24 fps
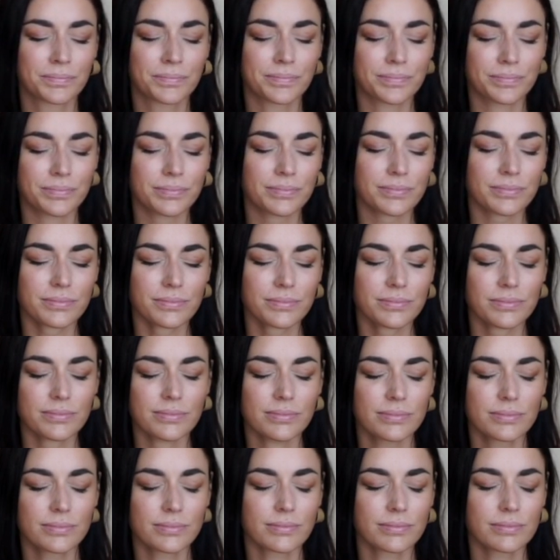
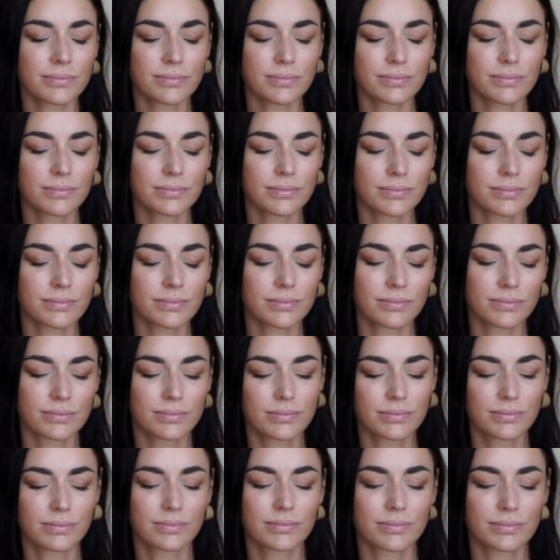
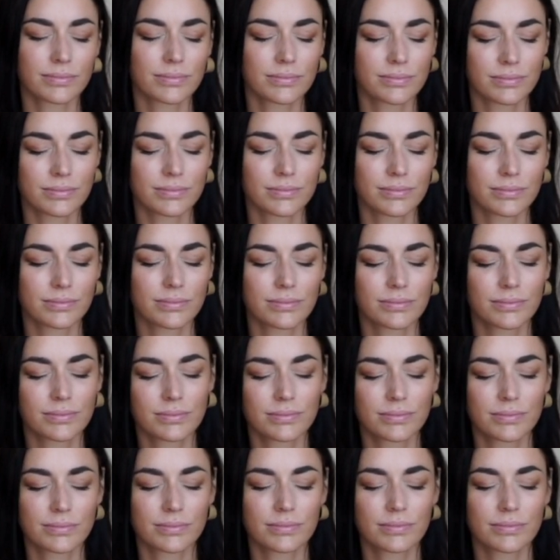
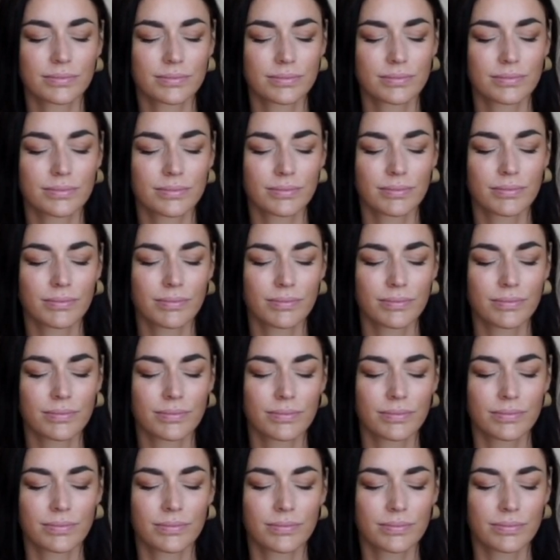
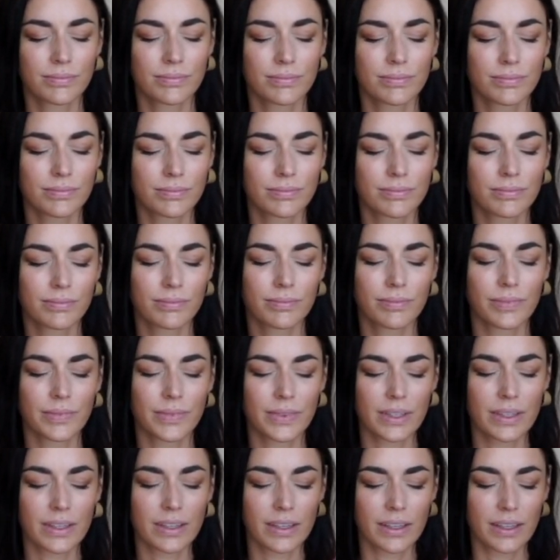
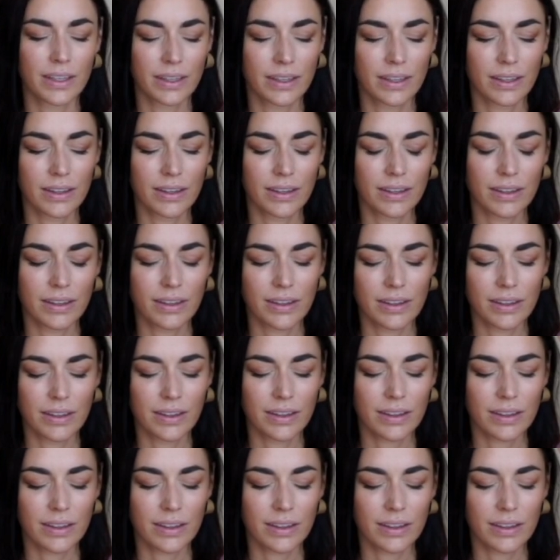[no speech]